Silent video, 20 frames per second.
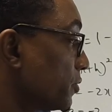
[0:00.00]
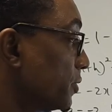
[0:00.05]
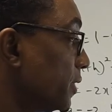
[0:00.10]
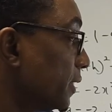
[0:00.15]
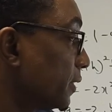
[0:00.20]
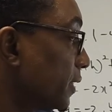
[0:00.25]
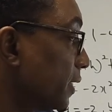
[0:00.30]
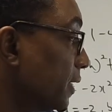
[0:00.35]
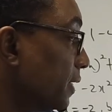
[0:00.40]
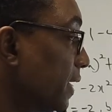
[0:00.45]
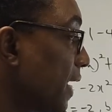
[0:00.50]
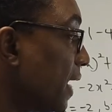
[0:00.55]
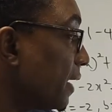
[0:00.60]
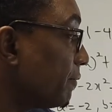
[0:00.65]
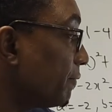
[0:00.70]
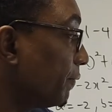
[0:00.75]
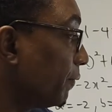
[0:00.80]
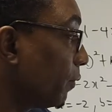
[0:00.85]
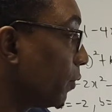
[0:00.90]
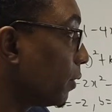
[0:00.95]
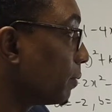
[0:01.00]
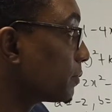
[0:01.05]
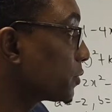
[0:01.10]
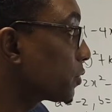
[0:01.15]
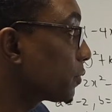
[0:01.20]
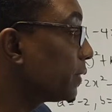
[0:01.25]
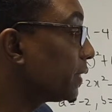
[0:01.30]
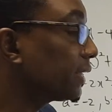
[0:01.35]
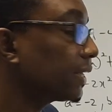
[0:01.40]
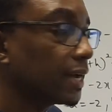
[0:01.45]
stated in that form,
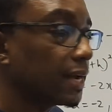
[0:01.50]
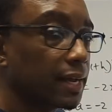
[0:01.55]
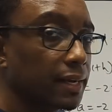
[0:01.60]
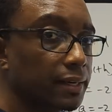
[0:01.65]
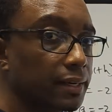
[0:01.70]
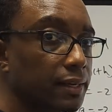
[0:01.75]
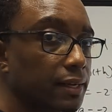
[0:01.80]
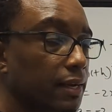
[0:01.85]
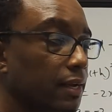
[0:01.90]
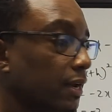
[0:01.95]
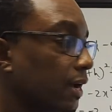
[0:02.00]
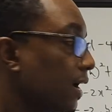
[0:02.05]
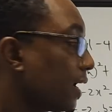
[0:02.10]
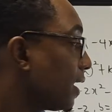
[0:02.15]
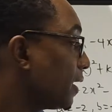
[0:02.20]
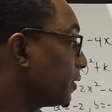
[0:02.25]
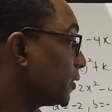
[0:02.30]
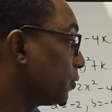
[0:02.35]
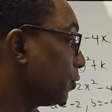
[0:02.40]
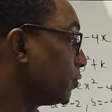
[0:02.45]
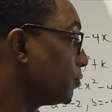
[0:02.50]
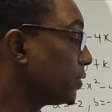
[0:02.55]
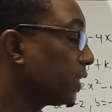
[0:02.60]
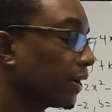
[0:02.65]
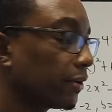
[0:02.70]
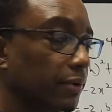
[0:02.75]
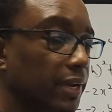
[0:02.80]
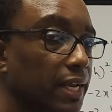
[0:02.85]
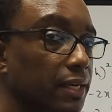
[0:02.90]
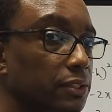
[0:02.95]
so we can
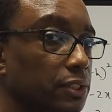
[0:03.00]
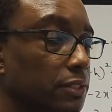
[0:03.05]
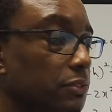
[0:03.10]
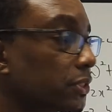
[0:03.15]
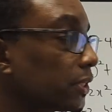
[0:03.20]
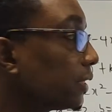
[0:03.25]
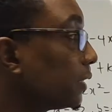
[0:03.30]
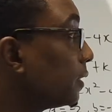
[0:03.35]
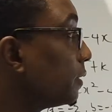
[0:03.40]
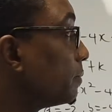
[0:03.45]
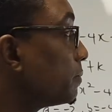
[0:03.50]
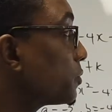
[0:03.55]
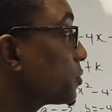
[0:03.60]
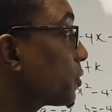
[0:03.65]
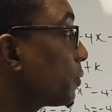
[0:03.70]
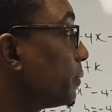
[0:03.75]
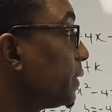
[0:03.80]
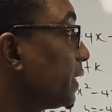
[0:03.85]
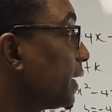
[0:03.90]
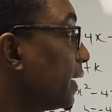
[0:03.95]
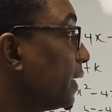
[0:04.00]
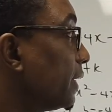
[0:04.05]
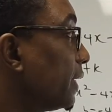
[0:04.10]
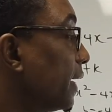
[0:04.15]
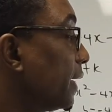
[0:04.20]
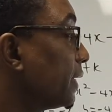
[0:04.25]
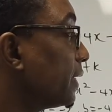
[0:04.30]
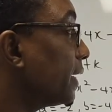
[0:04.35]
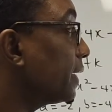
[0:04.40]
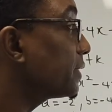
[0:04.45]
rearrange the terms so we can
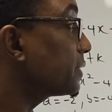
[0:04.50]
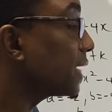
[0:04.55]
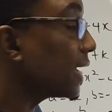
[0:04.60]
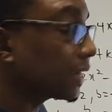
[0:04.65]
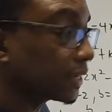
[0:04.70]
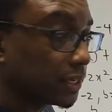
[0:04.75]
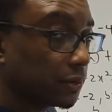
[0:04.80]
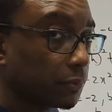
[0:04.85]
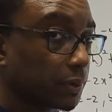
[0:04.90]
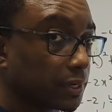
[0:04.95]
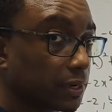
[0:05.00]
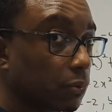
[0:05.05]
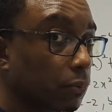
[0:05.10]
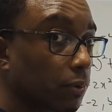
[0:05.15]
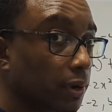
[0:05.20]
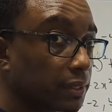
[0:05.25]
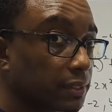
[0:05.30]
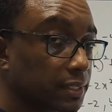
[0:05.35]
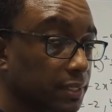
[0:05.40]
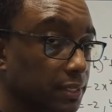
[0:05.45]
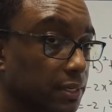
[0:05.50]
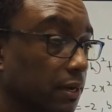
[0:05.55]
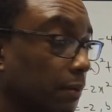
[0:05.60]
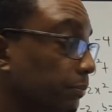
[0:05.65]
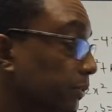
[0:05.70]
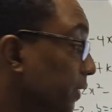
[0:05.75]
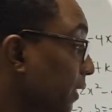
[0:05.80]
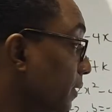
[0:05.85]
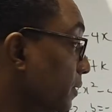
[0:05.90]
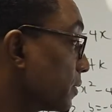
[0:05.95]
get exactly what we want in the
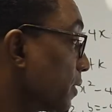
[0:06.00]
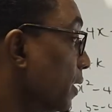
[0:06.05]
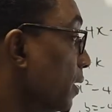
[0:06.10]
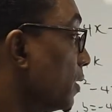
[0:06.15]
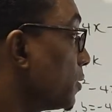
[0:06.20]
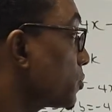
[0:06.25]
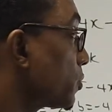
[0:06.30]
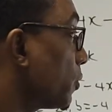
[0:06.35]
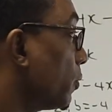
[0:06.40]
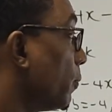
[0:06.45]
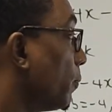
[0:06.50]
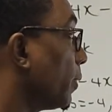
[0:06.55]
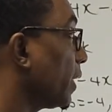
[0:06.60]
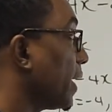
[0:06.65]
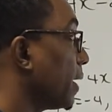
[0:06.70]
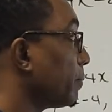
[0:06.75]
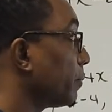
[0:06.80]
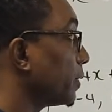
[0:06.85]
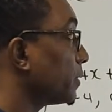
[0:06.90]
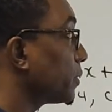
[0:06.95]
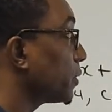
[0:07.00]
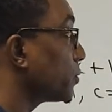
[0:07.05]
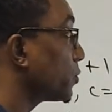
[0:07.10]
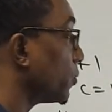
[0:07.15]
options. So what I'm going to